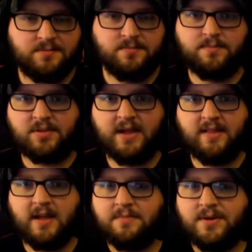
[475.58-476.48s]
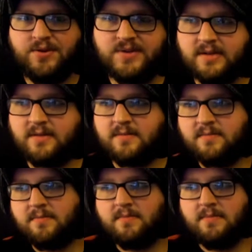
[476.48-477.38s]
play that music,
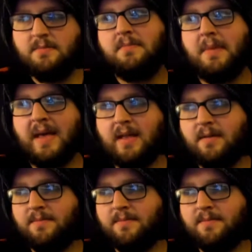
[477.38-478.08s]
man.